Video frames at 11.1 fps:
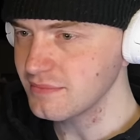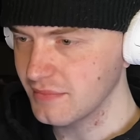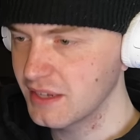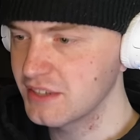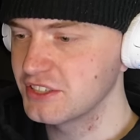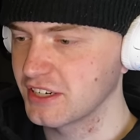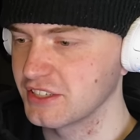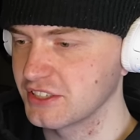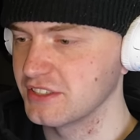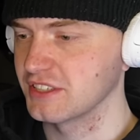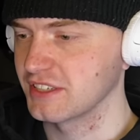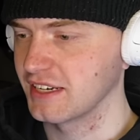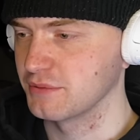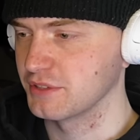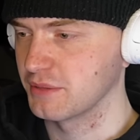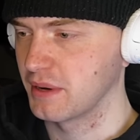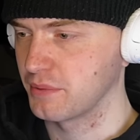She's gonna sneeze again with
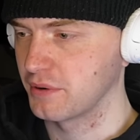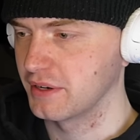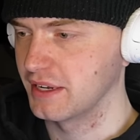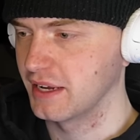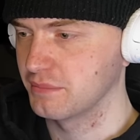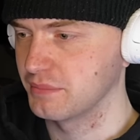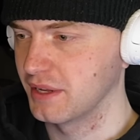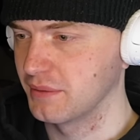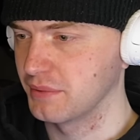the pepper. Yep, yep, yep,